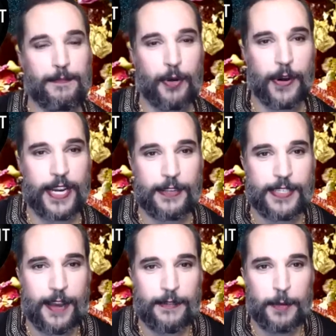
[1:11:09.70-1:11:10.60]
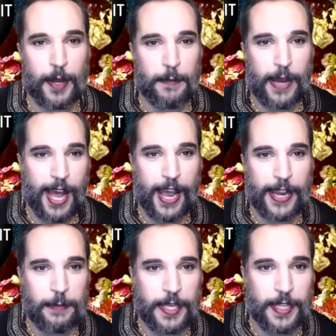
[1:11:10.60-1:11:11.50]
point out to everyone
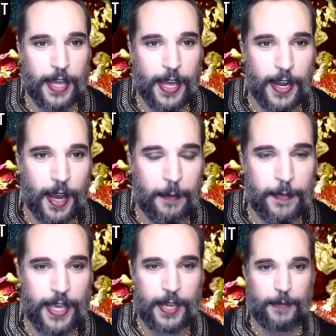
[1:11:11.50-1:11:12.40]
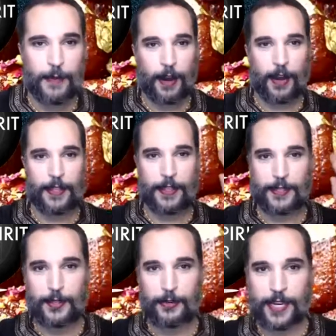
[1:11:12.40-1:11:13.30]
behind me that on the
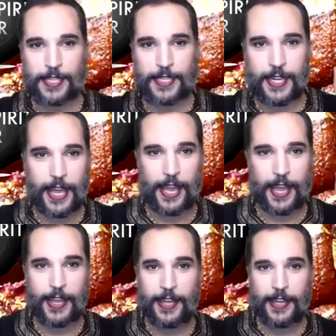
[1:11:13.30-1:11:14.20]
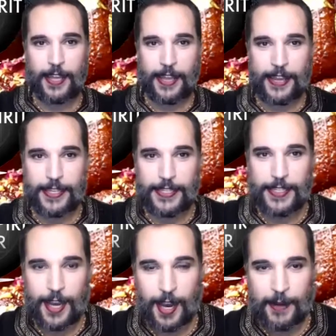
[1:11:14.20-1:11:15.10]
screen today is
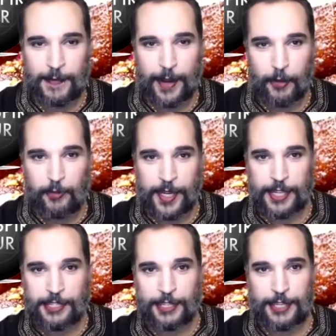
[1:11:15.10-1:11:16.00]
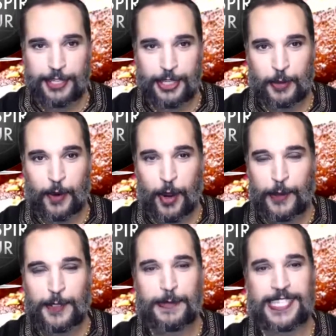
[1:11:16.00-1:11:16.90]
a really delicious
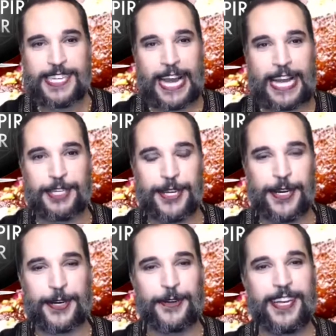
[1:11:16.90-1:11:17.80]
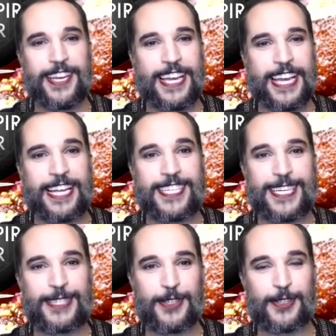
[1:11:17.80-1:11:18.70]
rose pistachio
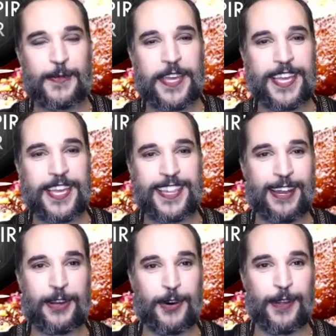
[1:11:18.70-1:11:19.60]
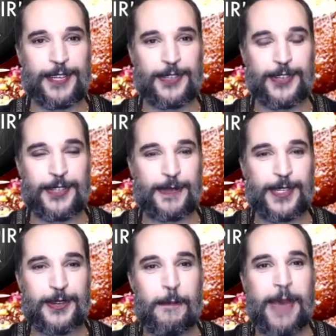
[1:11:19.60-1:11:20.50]
Indian sweet that Nicole introduced me
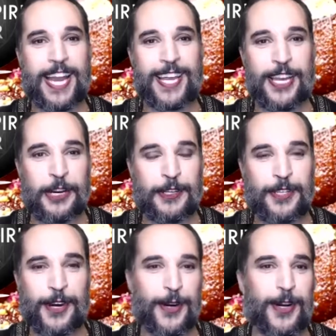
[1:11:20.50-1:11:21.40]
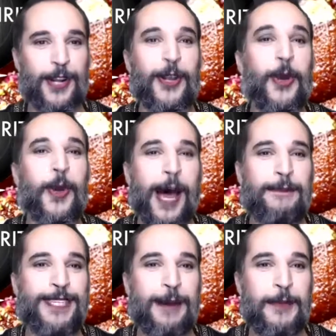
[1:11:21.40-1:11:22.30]
to many years ago called
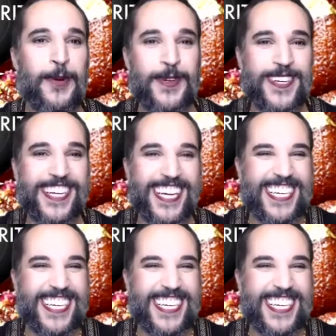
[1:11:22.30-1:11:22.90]
gulab jamun.